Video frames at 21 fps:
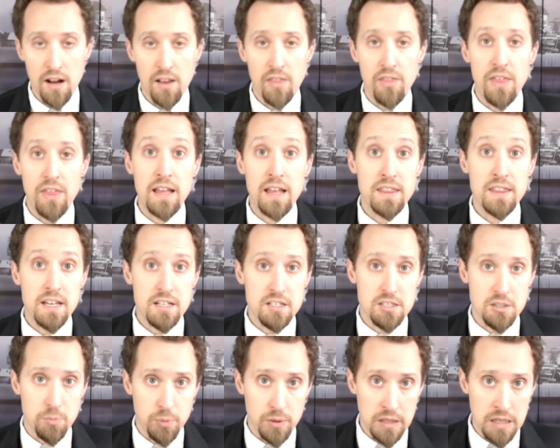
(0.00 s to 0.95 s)
then they
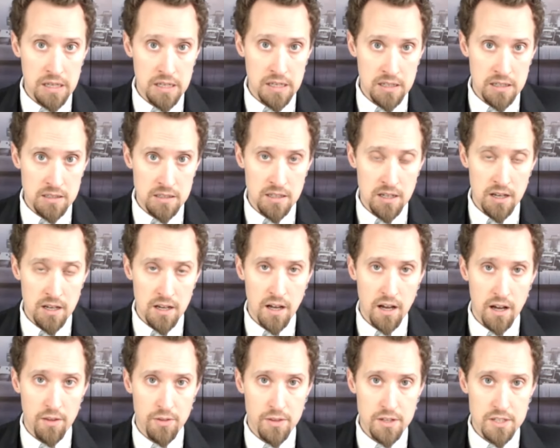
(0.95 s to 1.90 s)
depleted
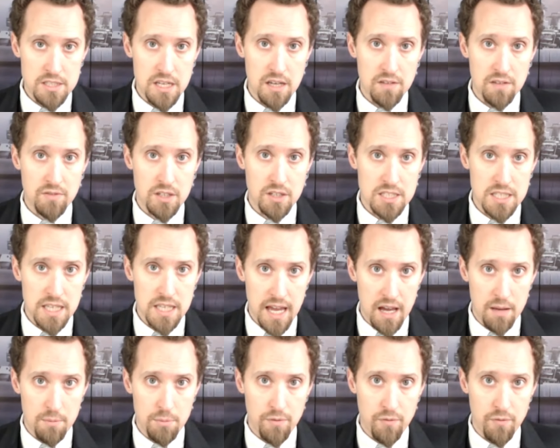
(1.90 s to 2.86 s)
uh, the savings they
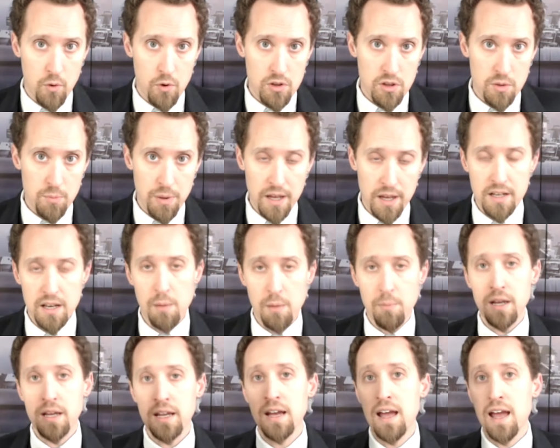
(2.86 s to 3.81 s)
had before the
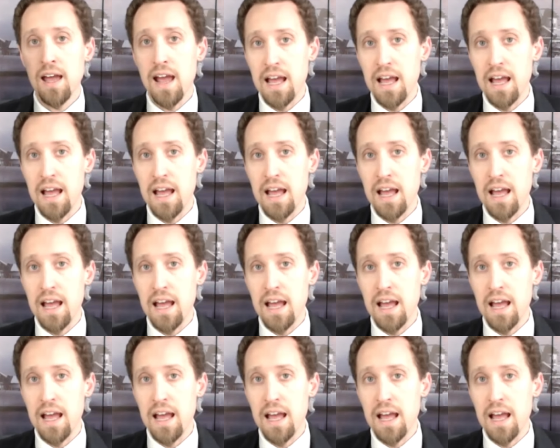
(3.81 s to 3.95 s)
pandemic,